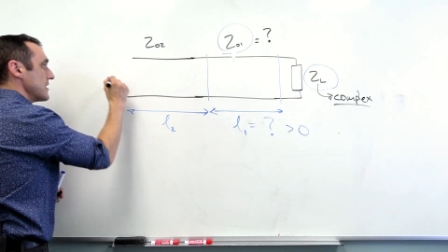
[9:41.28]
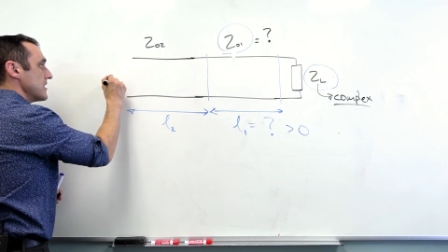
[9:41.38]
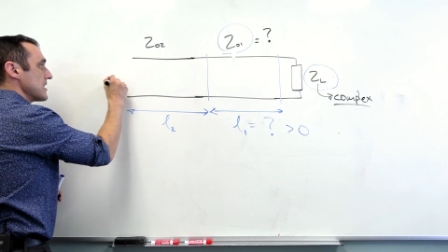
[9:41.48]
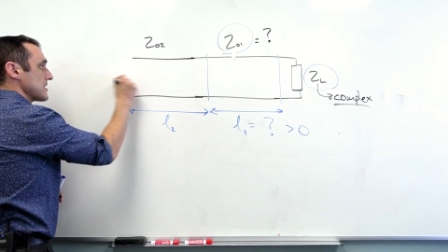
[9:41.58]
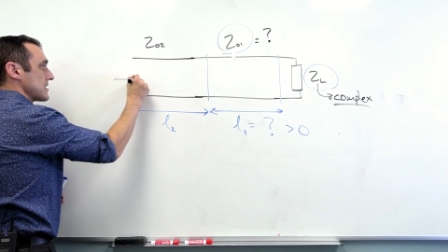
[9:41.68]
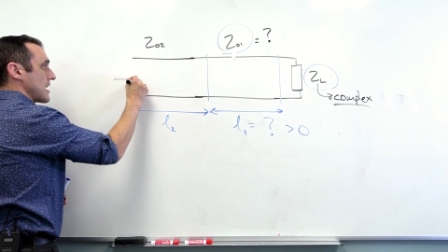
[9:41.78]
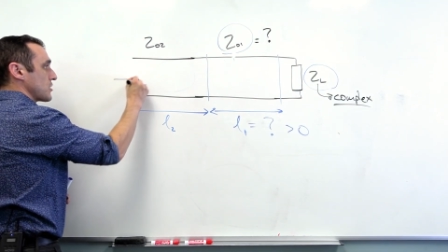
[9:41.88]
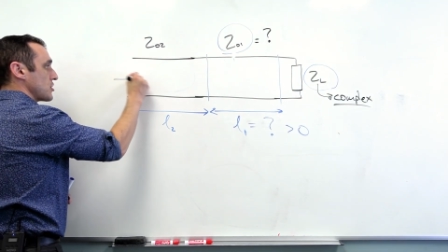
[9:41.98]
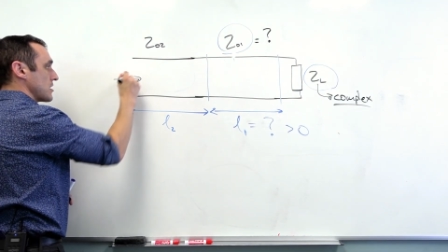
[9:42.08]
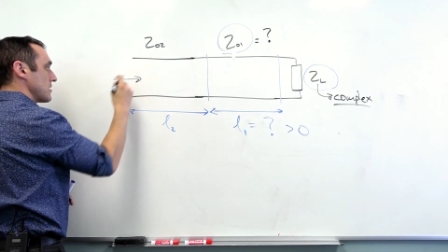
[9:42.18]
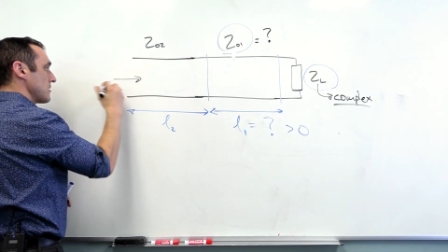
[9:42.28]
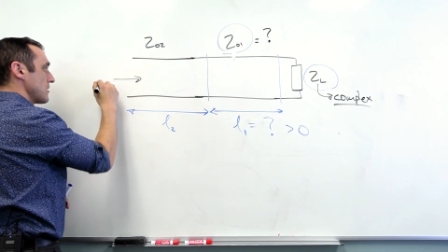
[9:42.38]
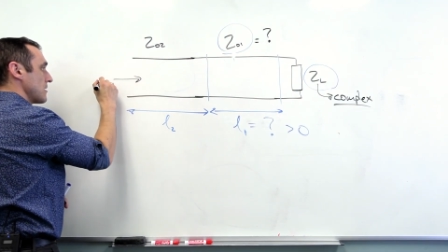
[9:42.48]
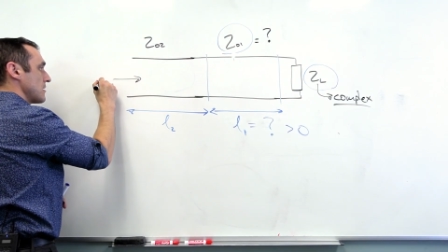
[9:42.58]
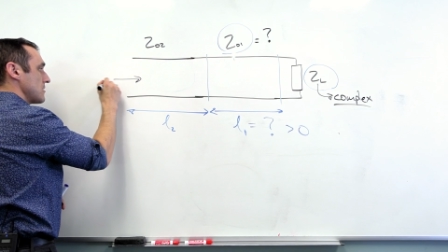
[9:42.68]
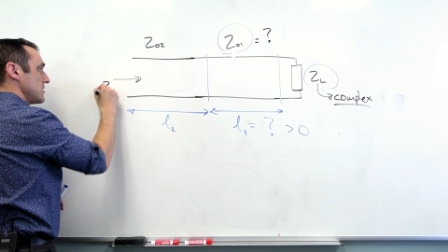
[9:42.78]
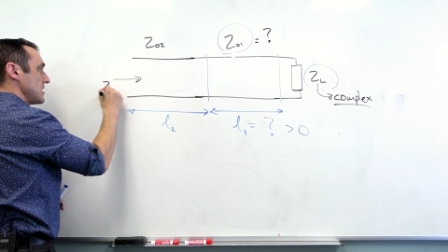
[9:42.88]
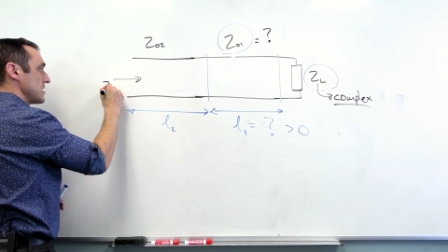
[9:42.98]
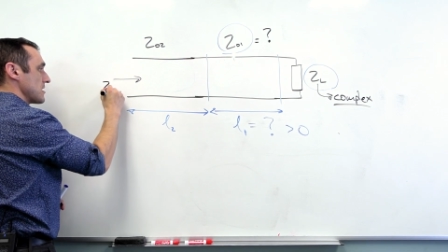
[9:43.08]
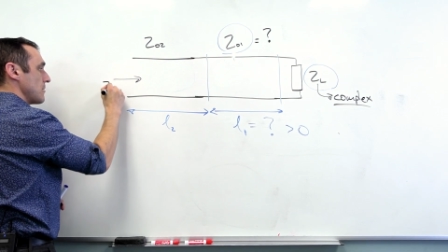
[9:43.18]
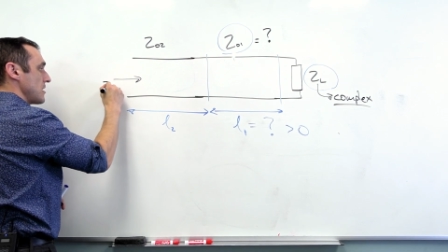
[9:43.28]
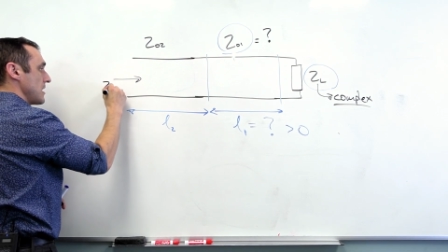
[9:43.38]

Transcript: this section, Z sub